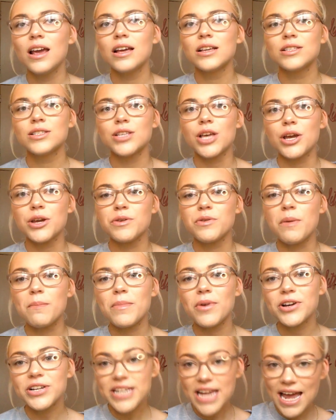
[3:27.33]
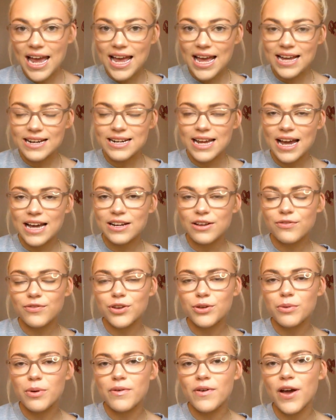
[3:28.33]
So my nan and a
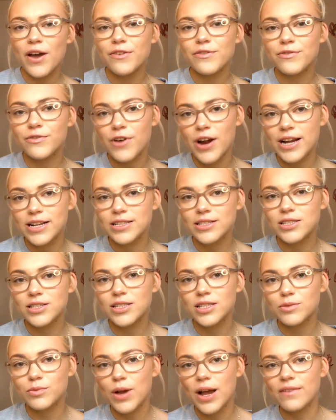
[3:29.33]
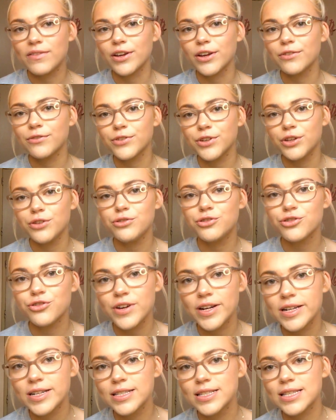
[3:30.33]
few of her friends were having a few
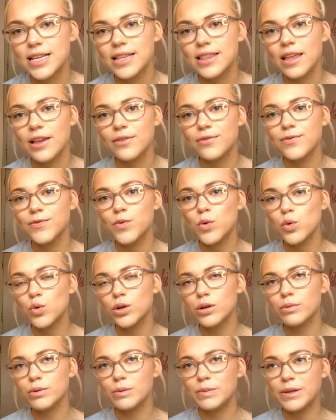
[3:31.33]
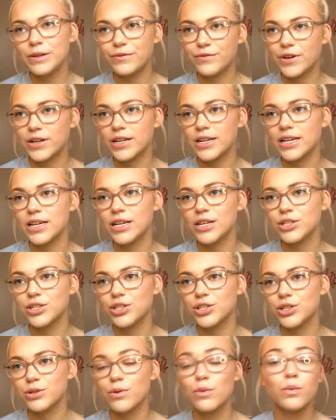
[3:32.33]
drinks, and they thought it would be funny
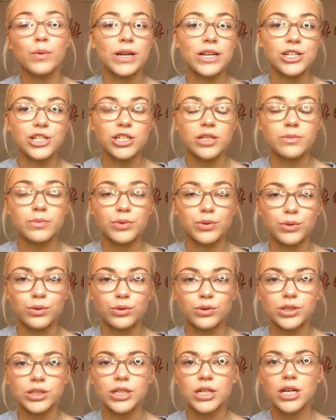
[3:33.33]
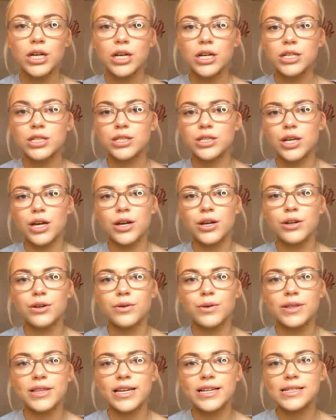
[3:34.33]
to do a Ouija board.
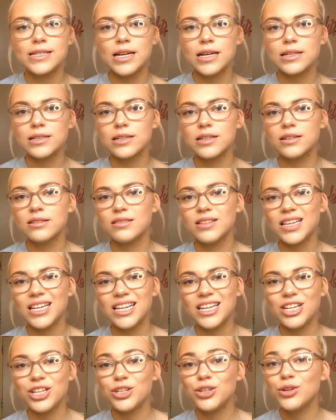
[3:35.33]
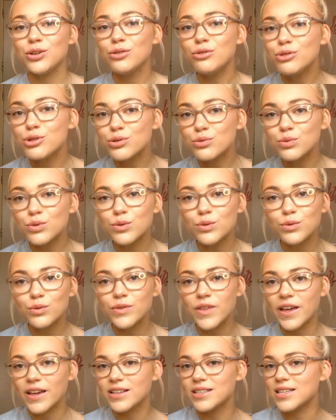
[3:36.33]
So they done the usual,
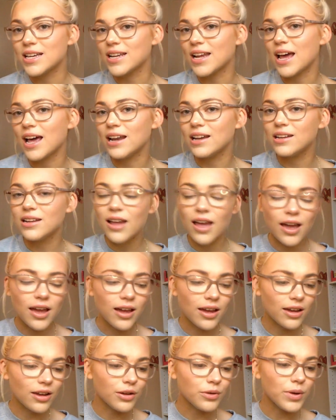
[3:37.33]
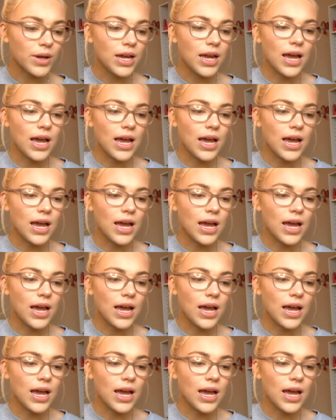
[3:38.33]
they said hello.